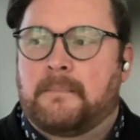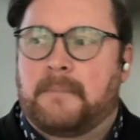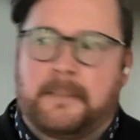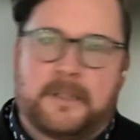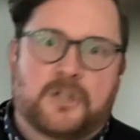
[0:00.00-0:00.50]

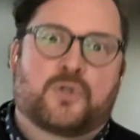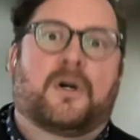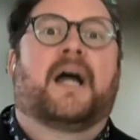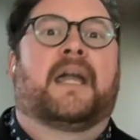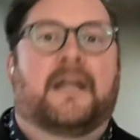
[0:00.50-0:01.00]
maybe
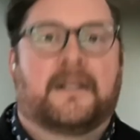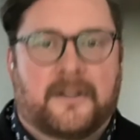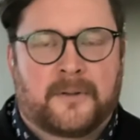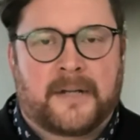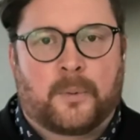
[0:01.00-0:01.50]
try
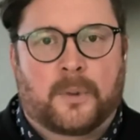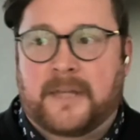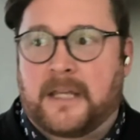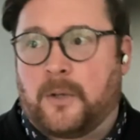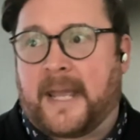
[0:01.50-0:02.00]
another network
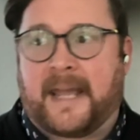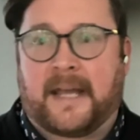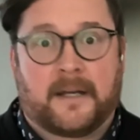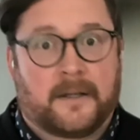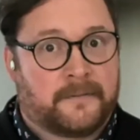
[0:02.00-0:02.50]
that you
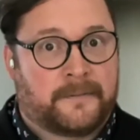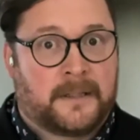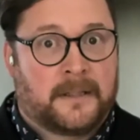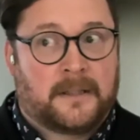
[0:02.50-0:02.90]
have